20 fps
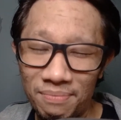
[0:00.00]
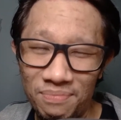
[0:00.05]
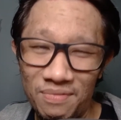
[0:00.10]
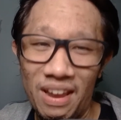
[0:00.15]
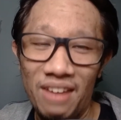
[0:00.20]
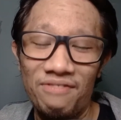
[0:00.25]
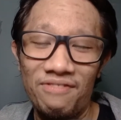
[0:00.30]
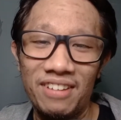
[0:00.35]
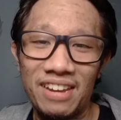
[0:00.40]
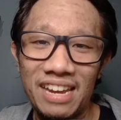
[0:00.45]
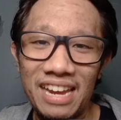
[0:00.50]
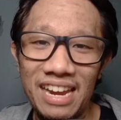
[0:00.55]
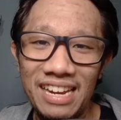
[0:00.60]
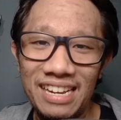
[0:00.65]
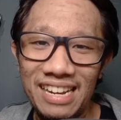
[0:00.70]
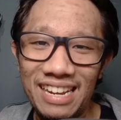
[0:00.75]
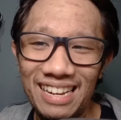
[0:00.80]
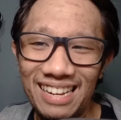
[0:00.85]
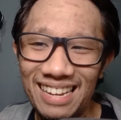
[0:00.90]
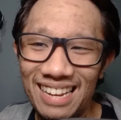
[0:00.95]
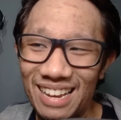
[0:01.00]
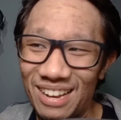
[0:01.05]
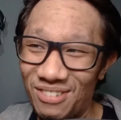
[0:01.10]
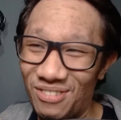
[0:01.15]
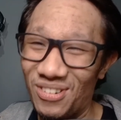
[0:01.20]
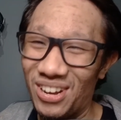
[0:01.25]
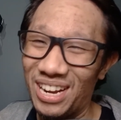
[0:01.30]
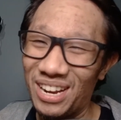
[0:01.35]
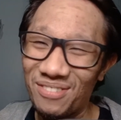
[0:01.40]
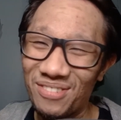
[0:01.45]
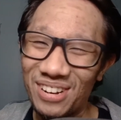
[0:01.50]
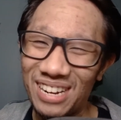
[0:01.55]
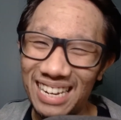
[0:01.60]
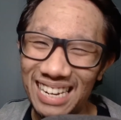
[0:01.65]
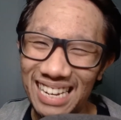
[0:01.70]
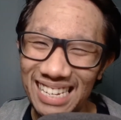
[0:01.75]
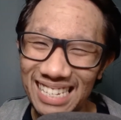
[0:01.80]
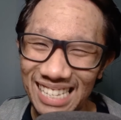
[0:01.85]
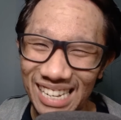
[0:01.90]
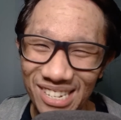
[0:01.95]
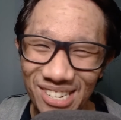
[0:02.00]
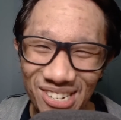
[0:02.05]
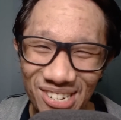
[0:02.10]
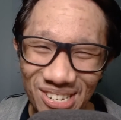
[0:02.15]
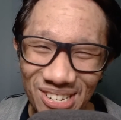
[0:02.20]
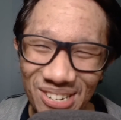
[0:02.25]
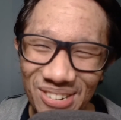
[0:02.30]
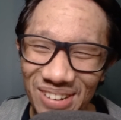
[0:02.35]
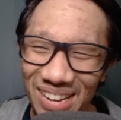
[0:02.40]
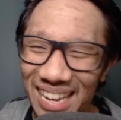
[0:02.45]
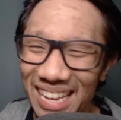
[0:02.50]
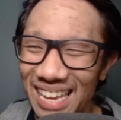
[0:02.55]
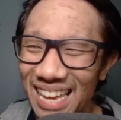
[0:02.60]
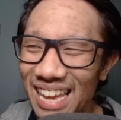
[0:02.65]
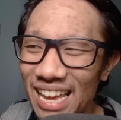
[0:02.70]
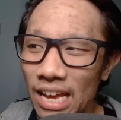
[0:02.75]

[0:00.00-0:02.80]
defecating, whatever it is that you're doing.